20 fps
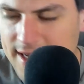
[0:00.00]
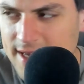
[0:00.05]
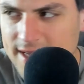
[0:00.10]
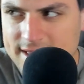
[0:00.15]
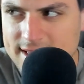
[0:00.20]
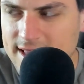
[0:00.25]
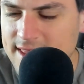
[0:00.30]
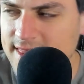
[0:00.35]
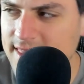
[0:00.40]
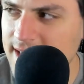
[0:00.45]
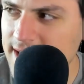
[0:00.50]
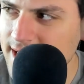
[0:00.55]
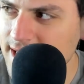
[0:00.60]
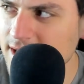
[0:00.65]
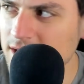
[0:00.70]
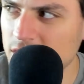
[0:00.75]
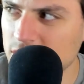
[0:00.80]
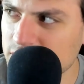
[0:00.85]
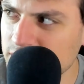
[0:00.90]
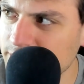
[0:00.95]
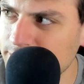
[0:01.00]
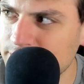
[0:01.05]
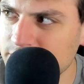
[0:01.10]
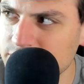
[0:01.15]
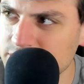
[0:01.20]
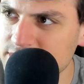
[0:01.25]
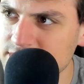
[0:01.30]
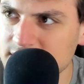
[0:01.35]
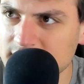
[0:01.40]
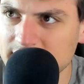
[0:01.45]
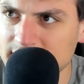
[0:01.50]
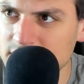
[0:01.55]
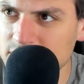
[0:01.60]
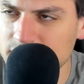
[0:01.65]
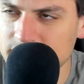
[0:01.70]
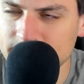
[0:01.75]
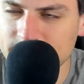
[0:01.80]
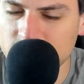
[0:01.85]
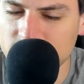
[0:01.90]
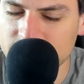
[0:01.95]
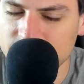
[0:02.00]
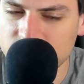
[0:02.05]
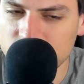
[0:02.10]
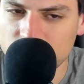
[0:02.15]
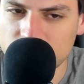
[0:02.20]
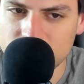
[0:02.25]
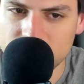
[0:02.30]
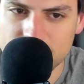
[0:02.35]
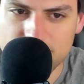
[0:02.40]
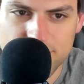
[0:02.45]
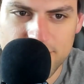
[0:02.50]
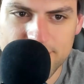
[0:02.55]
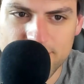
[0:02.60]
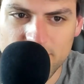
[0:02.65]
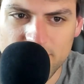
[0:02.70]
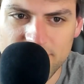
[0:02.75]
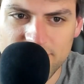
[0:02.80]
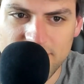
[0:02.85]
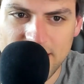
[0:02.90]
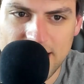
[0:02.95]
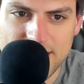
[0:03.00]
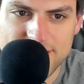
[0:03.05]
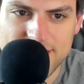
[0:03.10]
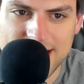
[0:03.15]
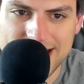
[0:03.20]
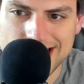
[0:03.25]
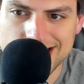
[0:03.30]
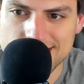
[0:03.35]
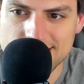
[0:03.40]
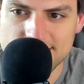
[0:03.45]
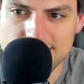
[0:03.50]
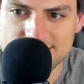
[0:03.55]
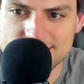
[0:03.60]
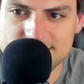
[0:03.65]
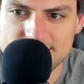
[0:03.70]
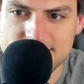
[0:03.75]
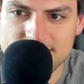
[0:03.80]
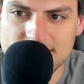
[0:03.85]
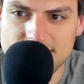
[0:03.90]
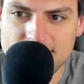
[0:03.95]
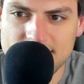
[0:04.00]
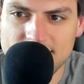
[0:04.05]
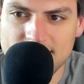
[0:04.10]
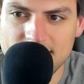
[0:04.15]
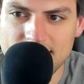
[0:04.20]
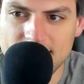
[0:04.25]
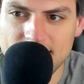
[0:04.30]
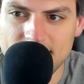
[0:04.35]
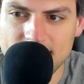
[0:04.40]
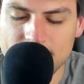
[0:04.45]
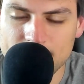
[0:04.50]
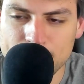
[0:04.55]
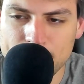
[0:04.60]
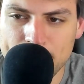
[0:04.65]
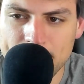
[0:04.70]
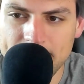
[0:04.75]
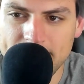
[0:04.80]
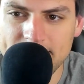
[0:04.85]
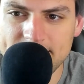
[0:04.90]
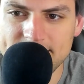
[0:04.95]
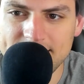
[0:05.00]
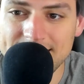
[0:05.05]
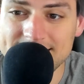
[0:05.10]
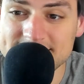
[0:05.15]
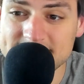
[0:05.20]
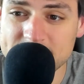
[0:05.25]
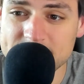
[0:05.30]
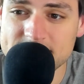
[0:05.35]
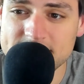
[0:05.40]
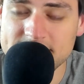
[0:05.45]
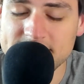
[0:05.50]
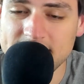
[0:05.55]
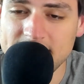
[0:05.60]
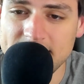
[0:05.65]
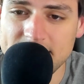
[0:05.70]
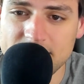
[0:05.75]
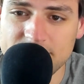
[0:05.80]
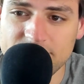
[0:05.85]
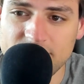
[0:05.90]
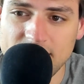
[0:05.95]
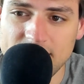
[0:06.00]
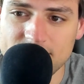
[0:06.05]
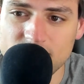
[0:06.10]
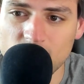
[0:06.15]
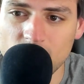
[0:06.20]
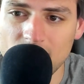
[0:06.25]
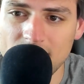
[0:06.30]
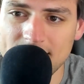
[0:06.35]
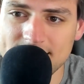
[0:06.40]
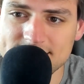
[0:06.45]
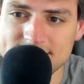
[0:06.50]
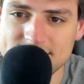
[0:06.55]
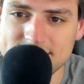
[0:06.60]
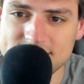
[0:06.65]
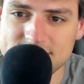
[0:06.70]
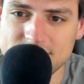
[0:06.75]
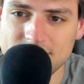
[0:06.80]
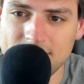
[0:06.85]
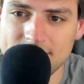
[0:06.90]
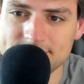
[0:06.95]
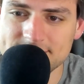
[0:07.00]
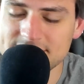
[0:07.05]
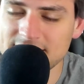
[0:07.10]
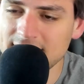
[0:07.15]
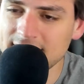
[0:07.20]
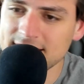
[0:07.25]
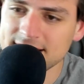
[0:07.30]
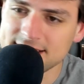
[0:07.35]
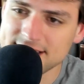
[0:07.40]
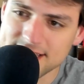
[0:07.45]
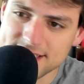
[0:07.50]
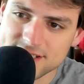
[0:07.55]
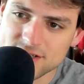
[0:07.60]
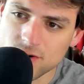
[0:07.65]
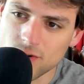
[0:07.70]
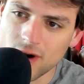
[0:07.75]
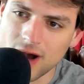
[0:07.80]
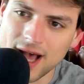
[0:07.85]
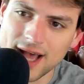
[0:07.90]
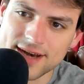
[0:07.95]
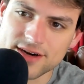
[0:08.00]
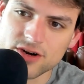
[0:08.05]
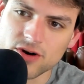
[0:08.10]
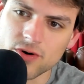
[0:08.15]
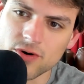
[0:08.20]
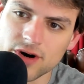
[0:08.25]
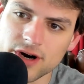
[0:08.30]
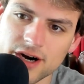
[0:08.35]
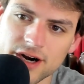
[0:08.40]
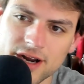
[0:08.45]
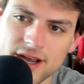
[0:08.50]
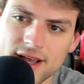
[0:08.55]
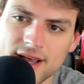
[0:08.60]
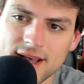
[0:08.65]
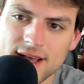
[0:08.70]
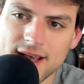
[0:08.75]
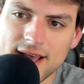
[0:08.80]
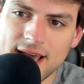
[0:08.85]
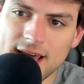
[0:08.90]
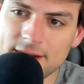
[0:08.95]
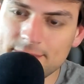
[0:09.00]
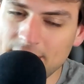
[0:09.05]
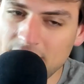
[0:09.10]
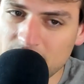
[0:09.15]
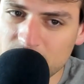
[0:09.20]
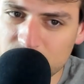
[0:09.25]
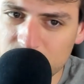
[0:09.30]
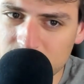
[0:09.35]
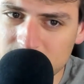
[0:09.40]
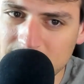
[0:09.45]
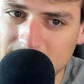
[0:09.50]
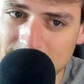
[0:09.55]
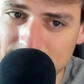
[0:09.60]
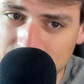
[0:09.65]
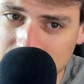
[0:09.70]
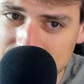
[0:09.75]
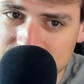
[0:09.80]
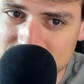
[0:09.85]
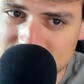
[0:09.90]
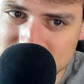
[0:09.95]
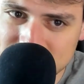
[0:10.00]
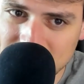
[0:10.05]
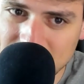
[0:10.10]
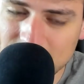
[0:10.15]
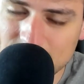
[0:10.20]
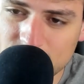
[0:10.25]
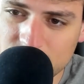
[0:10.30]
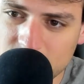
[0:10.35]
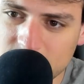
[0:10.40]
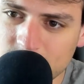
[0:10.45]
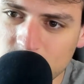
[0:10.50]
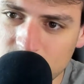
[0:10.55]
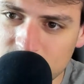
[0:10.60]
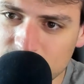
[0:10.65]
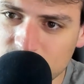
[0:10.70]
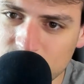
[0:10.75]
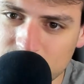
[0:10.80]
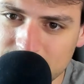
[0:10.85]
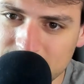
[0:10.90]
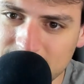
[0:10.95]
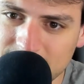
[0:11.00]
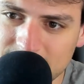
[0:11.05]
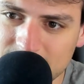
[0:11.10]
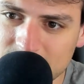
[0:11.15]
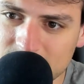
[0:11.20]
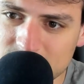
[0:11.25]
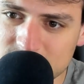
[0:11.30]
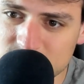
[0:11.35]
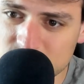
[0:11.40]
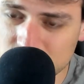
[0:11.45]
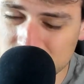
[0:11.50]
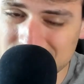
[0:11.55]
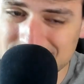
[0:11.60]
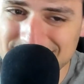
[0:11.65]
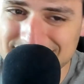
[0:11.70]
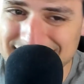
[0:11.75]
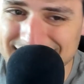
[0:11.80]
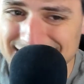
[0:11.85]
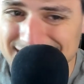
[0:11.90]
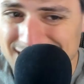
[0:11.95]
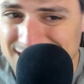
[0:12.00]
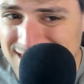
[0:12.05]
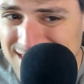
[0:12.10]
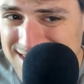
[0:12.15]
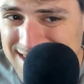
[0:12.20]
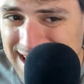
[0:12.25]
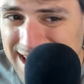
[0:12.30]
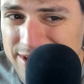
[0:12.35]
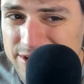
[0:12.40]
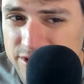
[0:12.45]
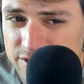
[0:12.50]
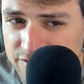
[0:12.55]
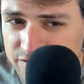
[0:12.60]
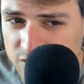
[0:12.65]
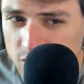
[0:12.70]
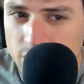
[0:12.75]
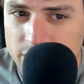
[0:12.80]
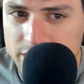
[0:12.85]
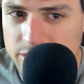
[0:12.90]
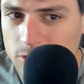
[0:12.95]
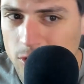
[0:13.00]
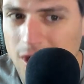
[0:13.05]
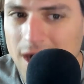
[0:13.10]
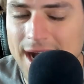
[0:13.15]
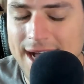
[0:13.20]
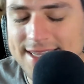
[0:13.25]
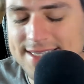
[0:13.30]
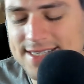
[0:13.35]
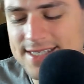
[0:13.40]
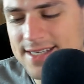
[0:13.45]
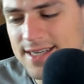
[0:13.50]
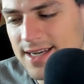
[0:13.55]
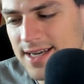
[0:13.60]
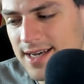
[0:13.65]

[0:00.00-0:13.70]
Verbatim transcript: the thing only boosts to like three point four or three point five gigahertz. Um, and that's using ninety-five watts. And so I'm saying this quad core at about three, about the same three point four gigahertz could get down to forty watts.